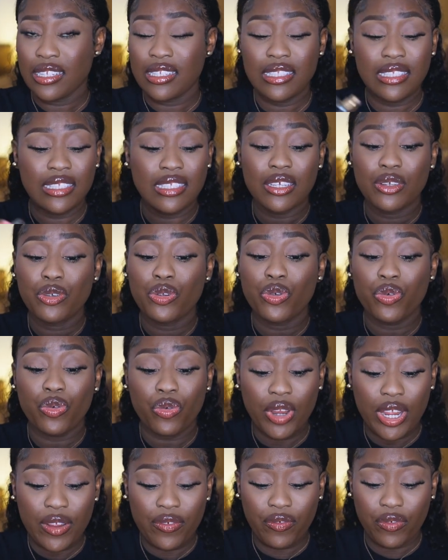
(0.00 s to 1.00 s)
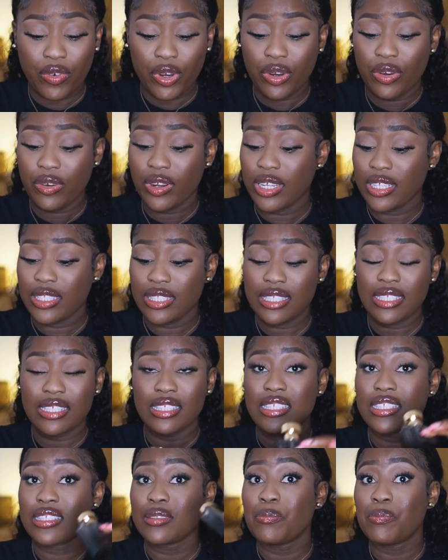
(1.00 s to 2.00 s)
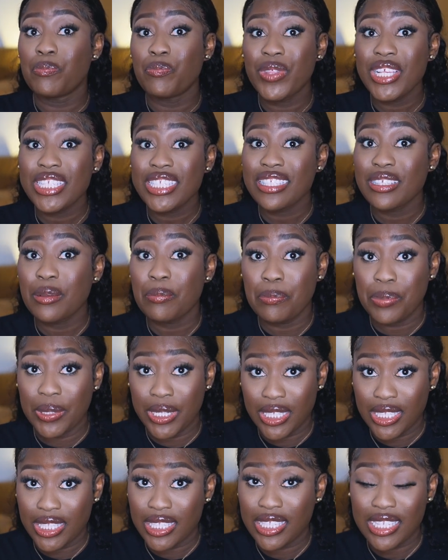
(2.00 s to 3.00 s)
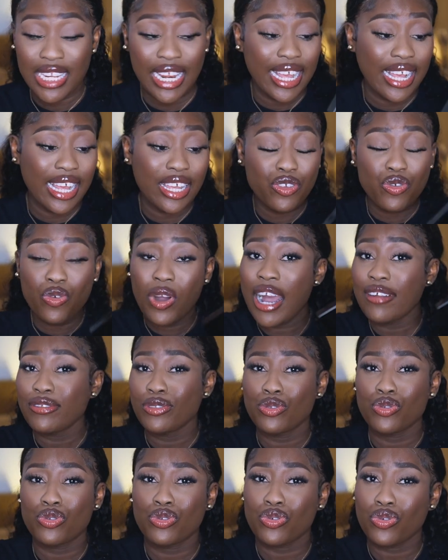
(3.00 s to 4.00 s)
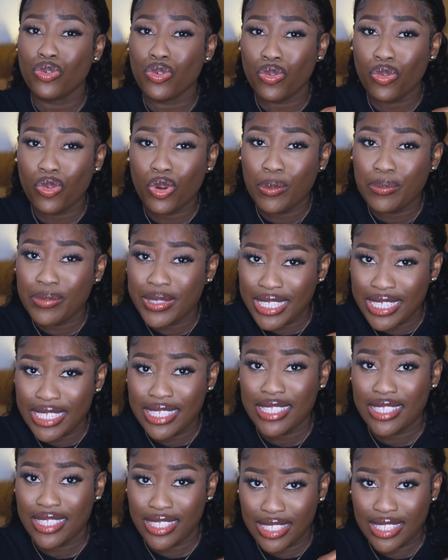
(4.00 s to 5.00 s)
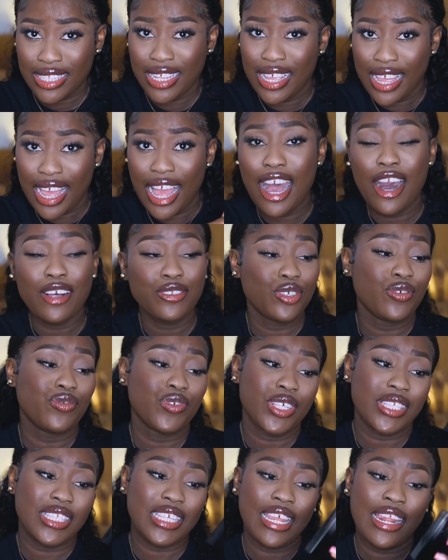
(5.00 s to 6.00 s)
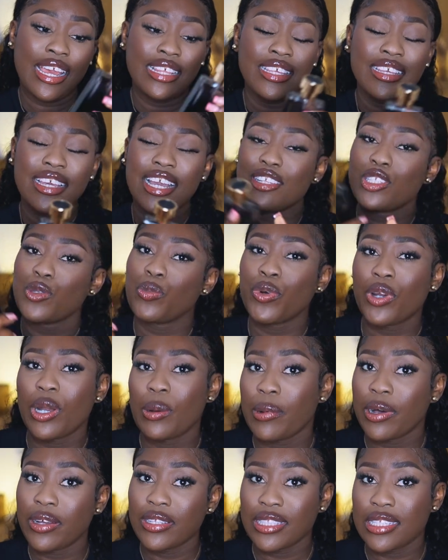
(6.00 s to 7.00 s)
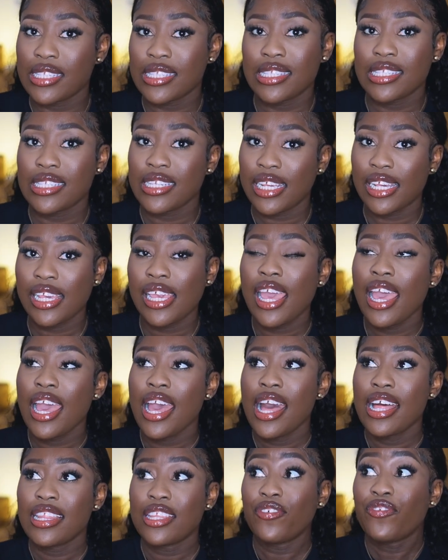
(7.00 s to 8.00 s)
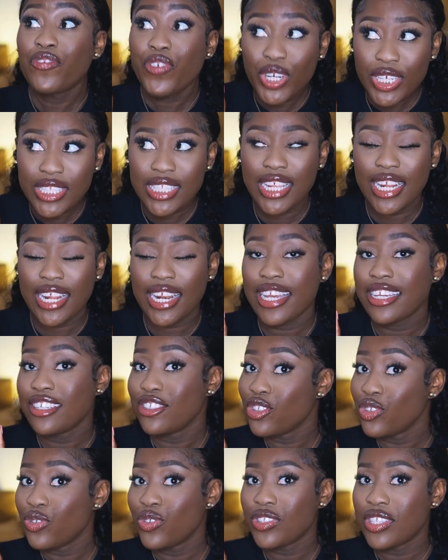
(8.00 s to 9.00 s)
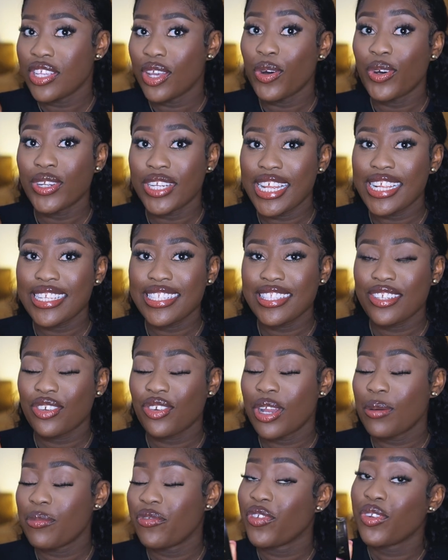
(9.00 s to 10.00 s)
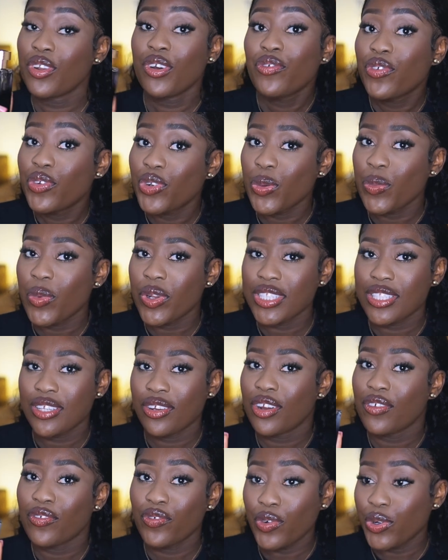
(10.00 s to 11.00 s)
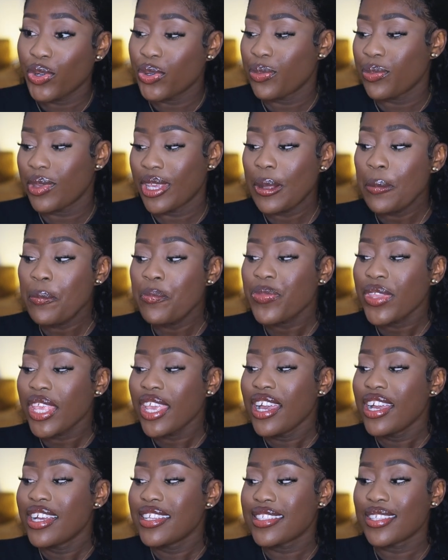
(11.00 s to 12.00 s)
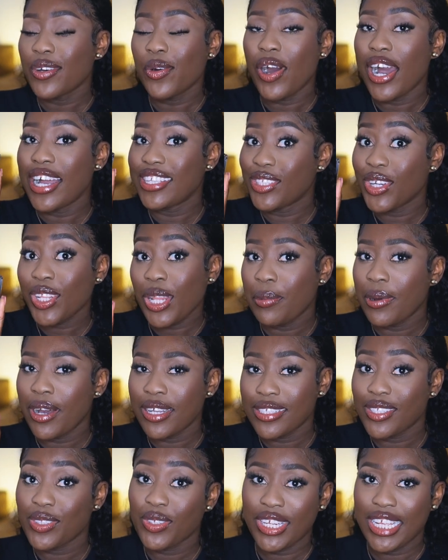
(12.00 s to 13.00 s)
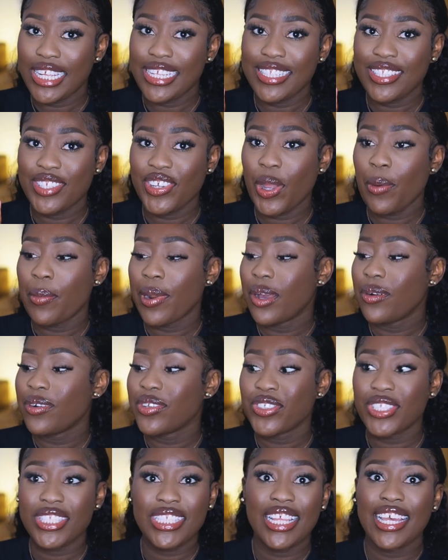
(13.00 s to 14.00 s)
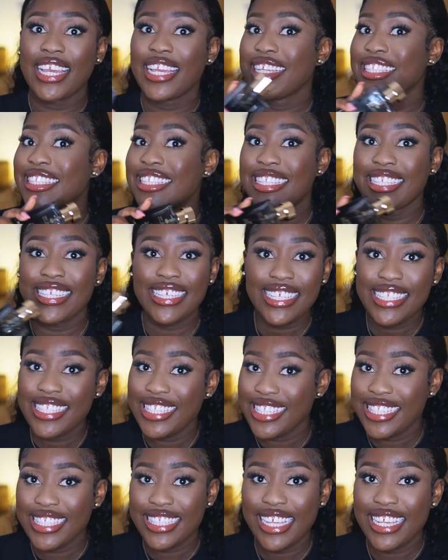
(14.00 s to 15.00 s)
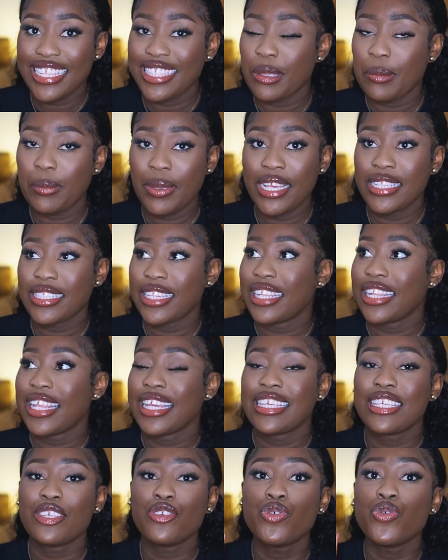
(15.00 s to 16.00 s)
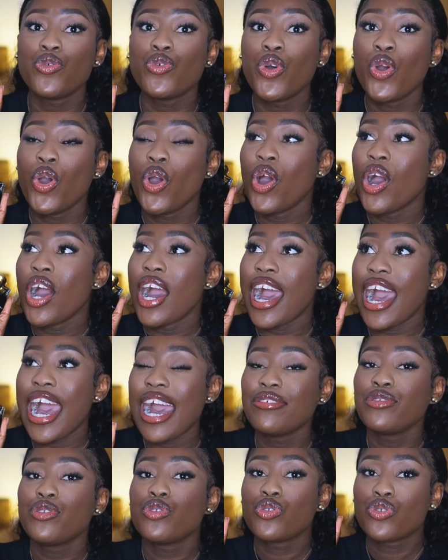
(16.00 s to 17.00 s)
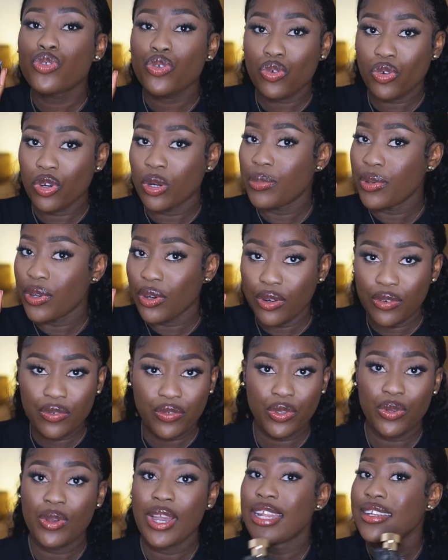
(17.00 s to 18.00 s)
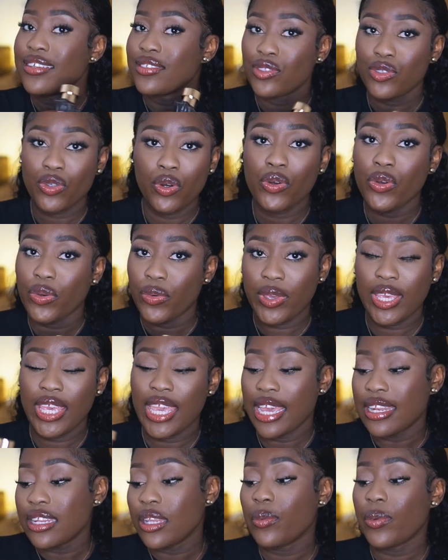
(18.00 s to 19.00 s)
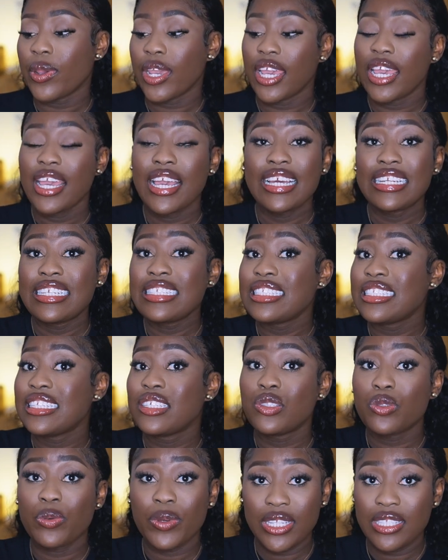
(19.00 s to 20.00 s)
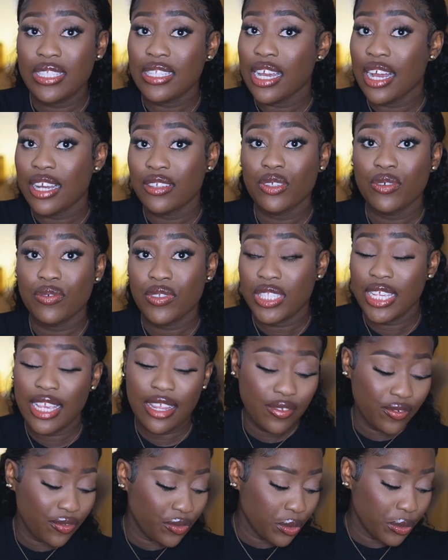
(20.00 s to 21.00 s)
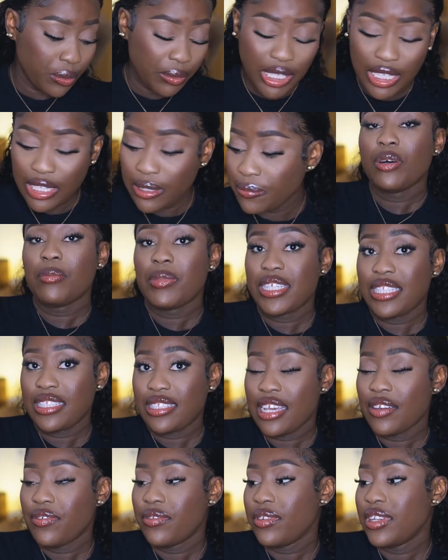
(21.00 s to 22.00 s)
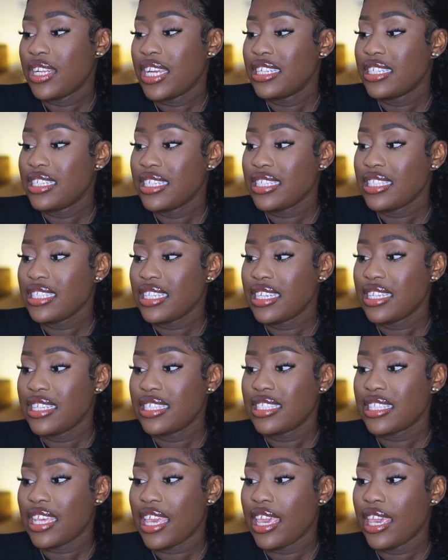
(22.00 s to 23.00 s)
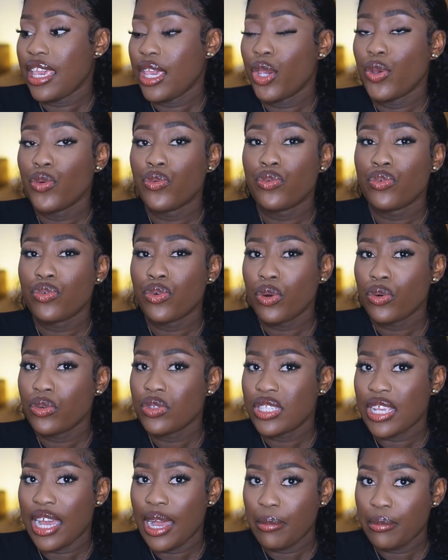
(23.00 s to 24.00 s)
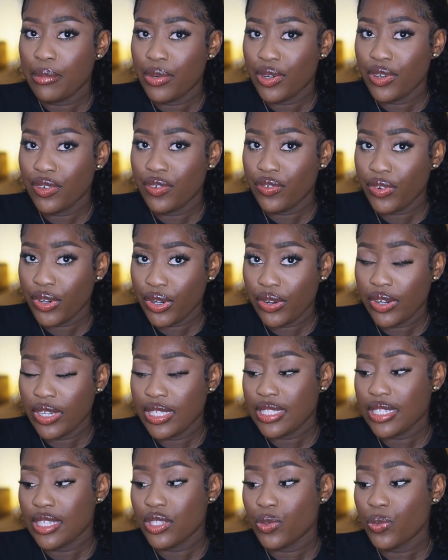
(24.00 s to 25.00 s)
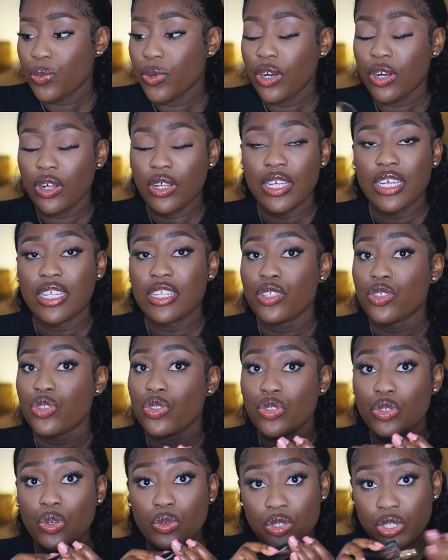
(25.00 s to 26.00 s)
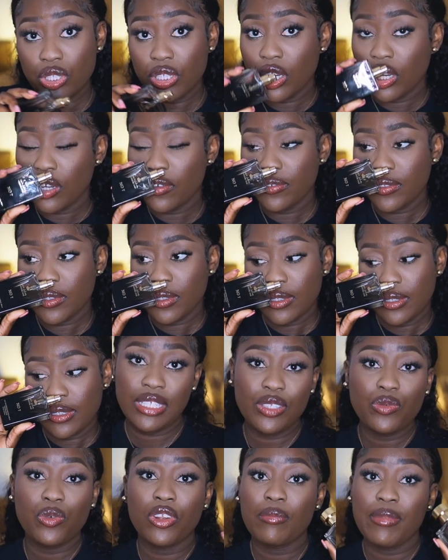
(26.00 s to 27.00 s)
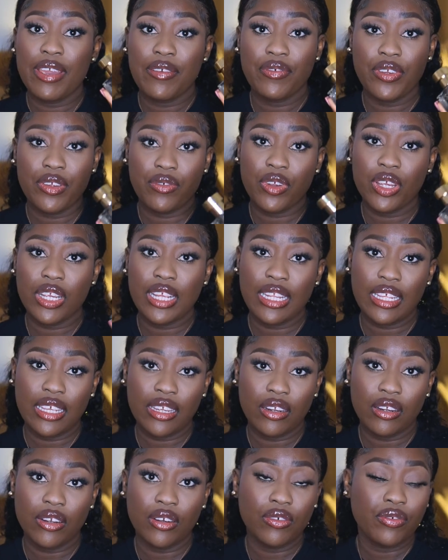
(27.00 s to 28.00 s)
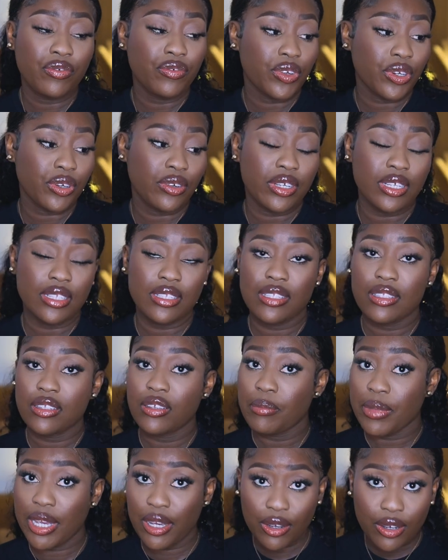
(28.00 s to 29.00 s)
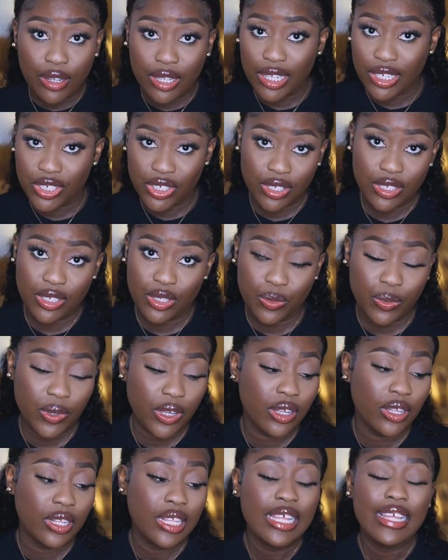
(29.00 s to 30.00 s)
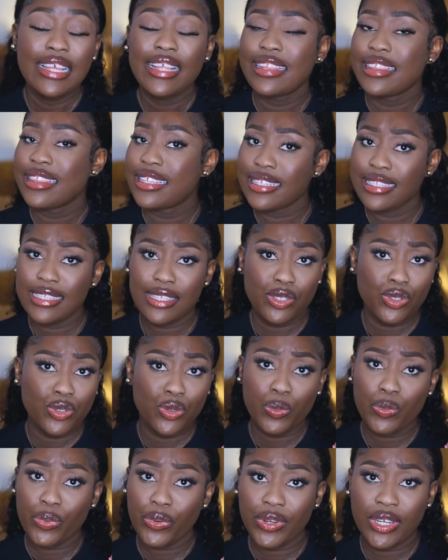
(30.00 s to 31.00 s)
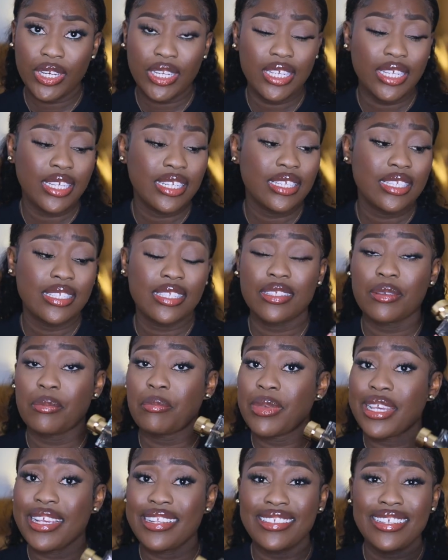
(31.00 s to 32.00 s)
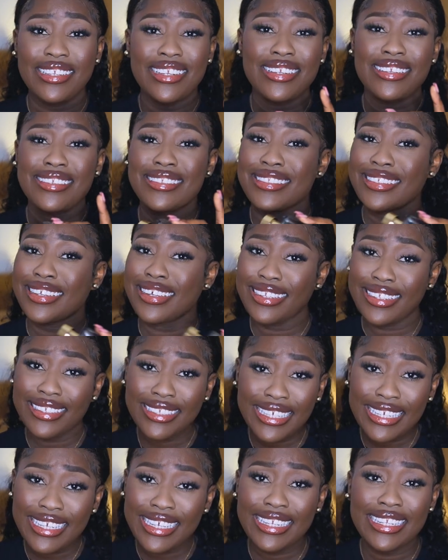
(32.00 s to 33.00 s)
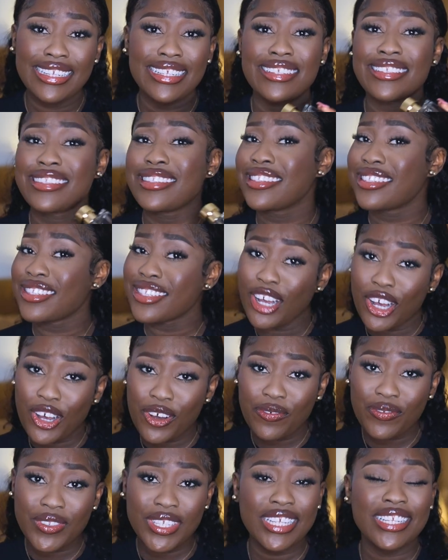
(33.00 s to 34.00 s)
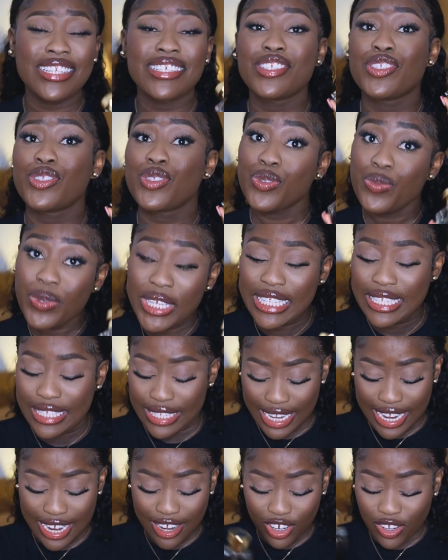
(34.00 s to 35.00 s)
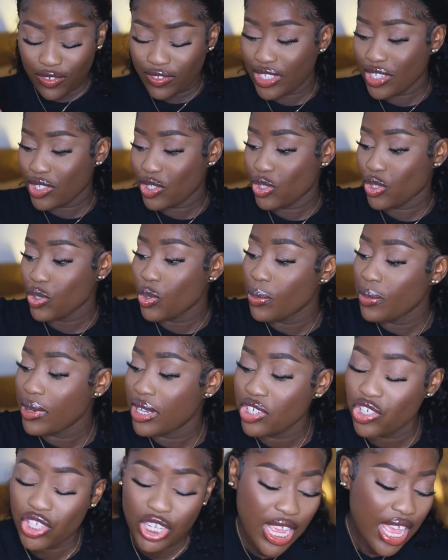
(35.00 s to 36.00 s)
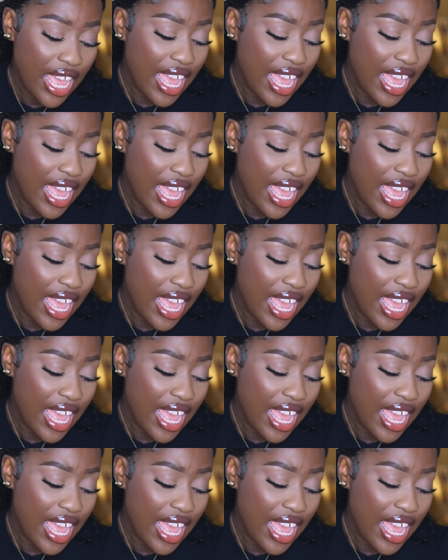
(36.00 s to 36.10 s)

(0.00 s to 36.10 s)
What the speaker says: This is a great fragrance. This is a beast. Like, you have to scrub this out of your skin. I think I spoke about this the first day that I used it on Instagram. If you're not following me on Instagram, follow me. So I talked about this on Instagram and I was just like, this is amazing. Like, you have to scrub it off you and it's not going anywhere. This is a 20 out of 10 for me. Number 7, and this is a rose amber fragrance as well. It is so soft. This is one of my favorite clean girl fragrance in my collection as well. This is so pretty. This is amazing. It is clean, it is soft, it is sweet. I love this so much.